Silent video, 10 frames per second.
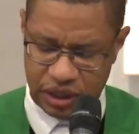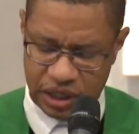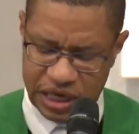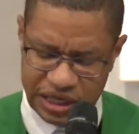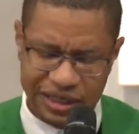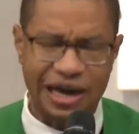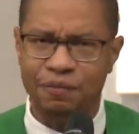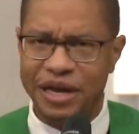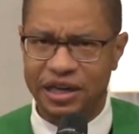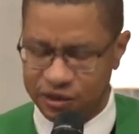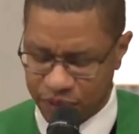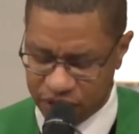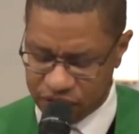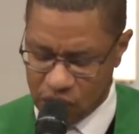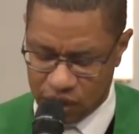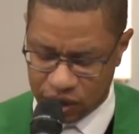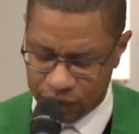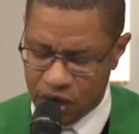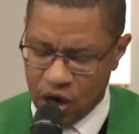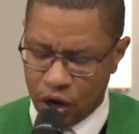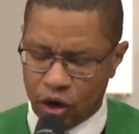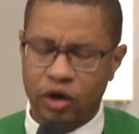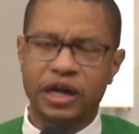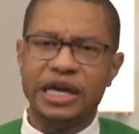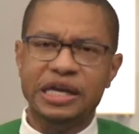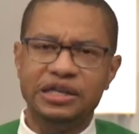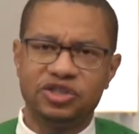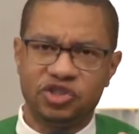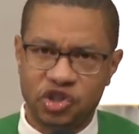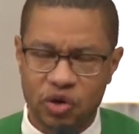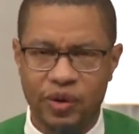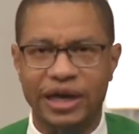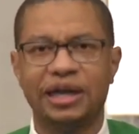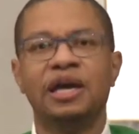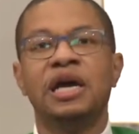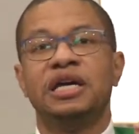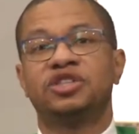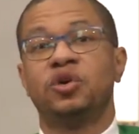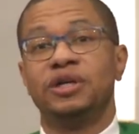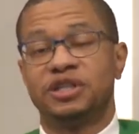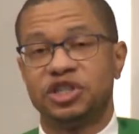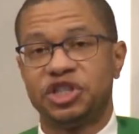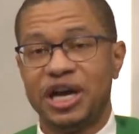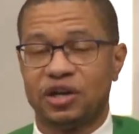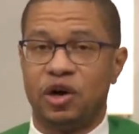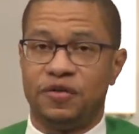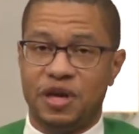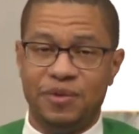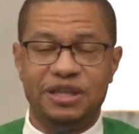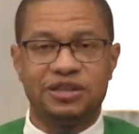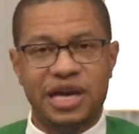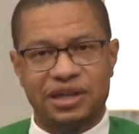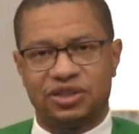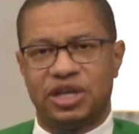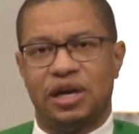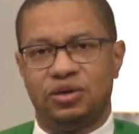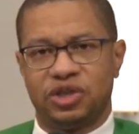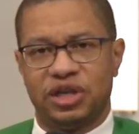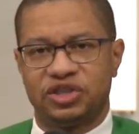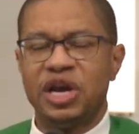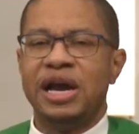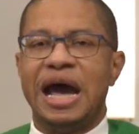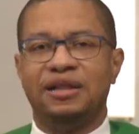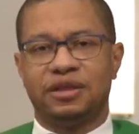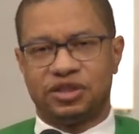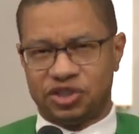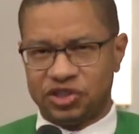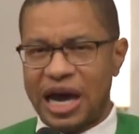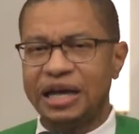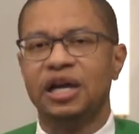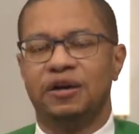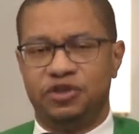He did not mean his brothers harm. All he's doing is going to check on them. And the text tells us at the sight of